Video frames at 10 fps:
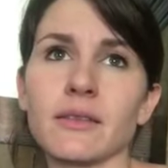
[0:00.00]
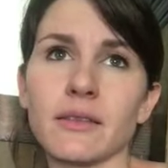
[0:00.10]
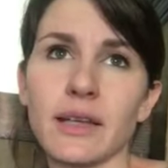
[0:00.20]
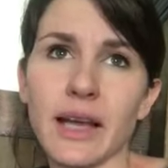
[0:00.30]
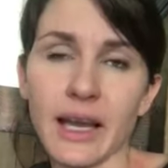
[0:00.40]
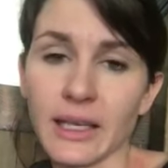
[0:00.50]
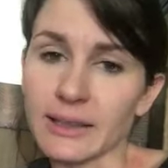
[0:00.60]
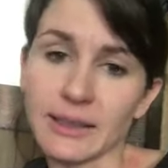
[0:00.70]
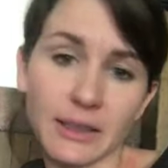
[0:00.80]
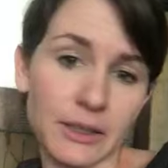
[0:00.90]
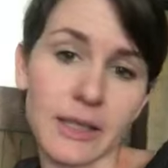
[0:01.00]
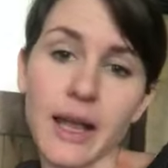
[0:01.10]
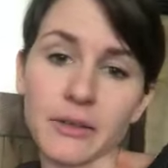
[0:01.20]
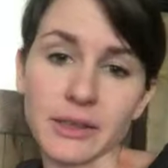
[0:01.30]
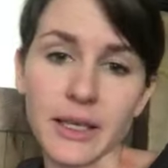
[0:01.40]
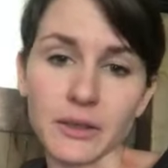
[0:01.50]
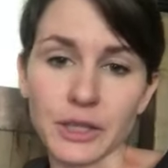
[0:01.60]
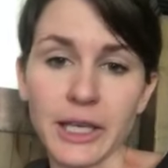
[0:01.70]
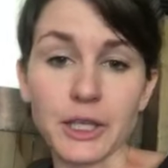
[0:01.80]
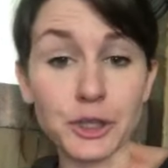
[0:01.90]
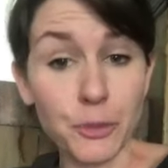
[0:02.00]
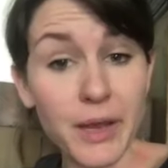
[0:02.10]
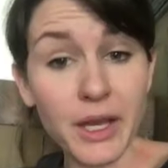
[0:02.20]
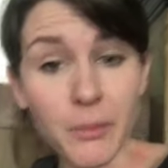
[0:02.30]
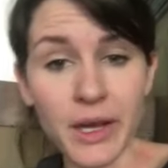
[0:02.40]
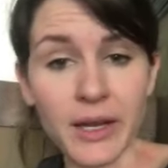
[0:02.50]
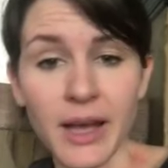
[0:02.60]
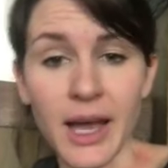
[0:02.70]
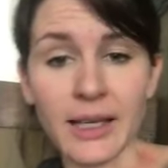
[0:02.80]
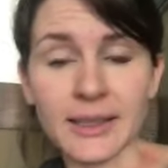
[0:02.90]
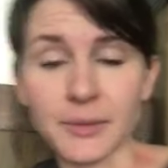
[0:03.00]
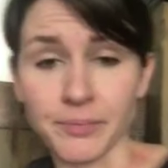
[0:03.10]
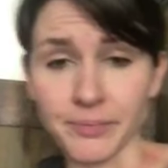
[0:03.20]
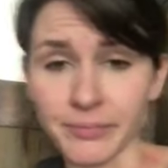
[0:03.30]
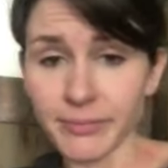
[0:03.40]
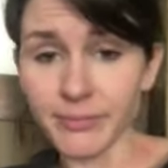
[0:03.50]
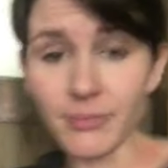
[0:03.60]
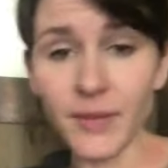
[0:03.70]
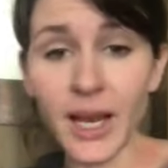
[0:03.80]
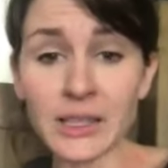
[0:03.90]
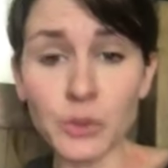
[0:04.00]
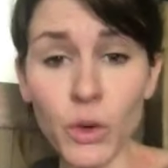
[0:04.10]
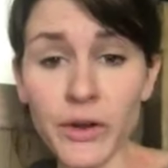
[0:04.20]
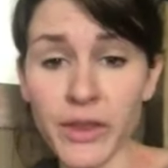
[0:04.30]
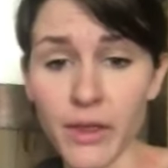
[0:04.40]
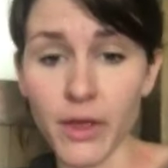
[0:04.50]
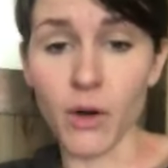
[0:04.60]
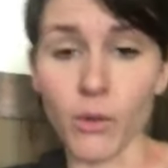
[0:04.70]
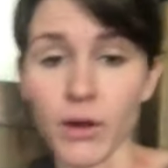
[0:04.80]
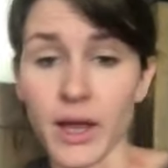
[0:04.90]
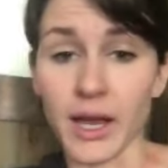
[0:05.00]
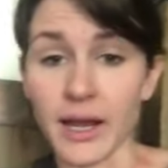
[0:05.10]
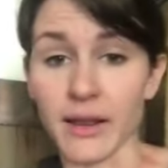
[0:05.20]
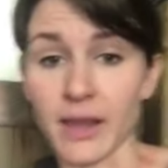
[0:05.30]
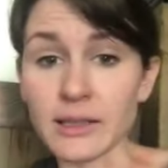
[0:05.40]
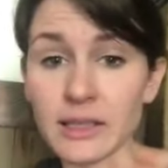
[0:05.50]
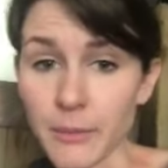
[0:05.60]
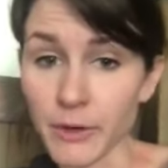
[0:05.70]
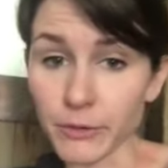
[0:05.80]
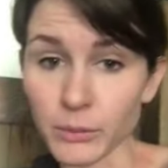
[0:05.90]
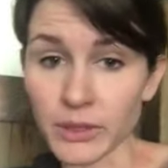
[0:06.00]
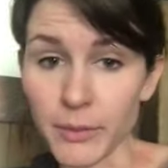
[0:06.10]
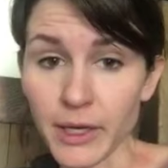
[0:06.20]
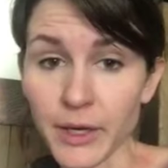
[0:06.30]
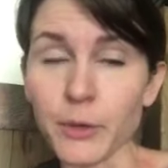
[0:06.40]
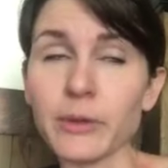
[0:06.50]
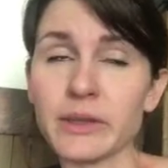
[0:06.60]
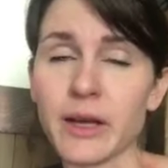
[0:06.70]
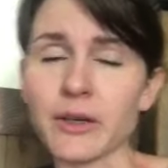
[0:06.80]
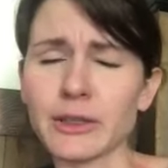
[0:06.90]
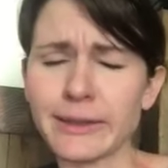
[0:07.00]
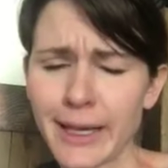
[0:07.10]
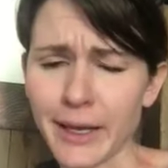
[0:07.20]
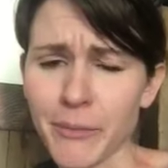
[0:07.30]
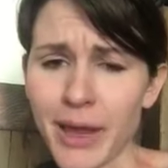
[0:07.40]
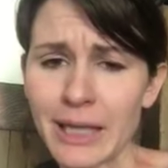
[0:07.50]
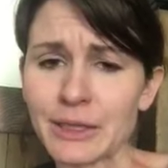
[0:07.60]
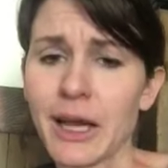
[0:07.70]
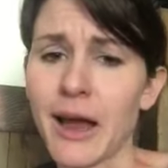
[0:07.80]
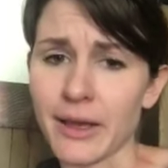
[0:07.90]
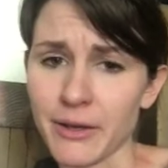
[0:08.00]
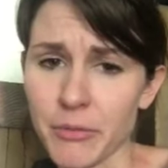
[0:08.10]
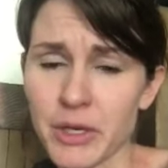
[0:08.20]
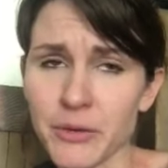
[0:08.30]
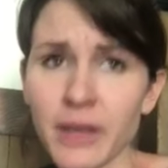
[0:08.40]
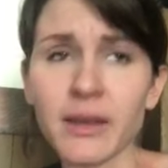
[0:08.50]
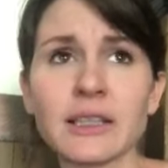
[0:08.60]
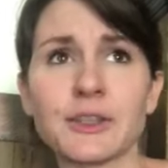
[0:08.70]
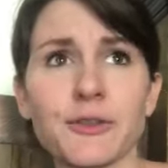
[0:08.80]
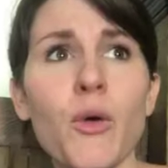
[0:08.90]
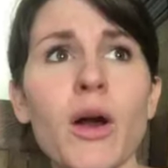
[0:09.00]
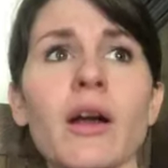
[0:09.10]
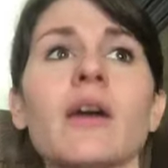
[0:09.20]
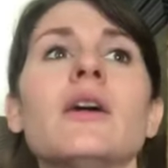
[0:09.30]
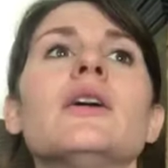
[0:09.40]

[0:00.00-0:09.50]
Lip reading: it is still a lifestyle change. So be committed, guys. It's worth it, though. And that's coming from somebody who is on her second batch. I have been doing this for,